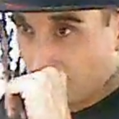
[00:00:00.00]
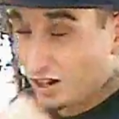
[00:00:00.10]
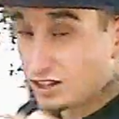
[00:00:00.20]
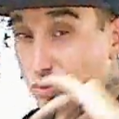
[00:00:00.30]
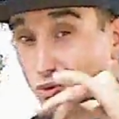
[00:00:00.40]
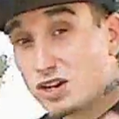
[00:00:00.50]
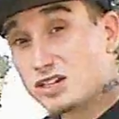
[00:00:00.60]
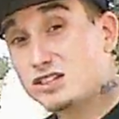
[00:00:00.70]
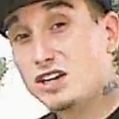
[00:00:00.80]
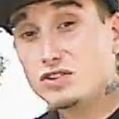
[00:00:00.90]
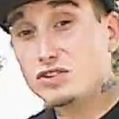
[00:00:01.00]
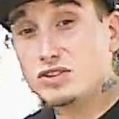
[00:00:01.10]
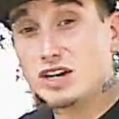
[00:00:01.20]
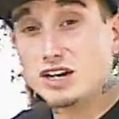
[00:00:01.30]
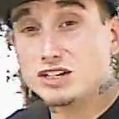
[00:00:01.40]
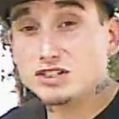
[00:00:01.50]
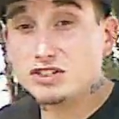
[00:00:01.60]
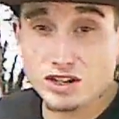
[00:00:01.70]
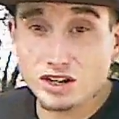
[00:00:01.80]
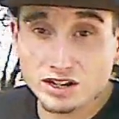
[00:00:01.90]
I also wanted to tell you guys, you can
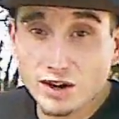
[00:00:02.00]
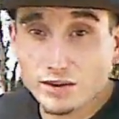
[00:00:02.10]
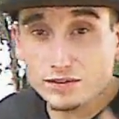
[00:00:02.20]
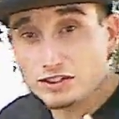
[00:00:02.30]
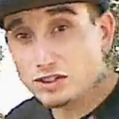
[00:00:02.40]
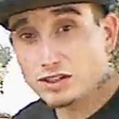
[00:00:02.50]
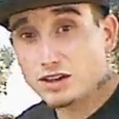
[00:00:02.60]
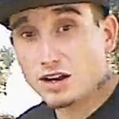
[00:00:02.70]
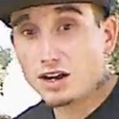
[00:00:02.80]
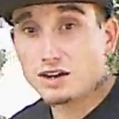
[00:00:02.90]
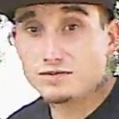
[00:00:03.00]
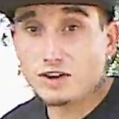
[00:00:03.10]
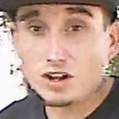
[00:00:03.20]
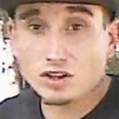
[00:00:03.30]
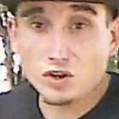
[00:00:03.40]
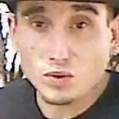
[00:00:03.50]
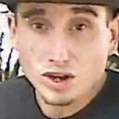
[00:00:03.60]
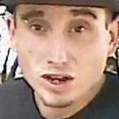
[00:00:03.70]
now officially follow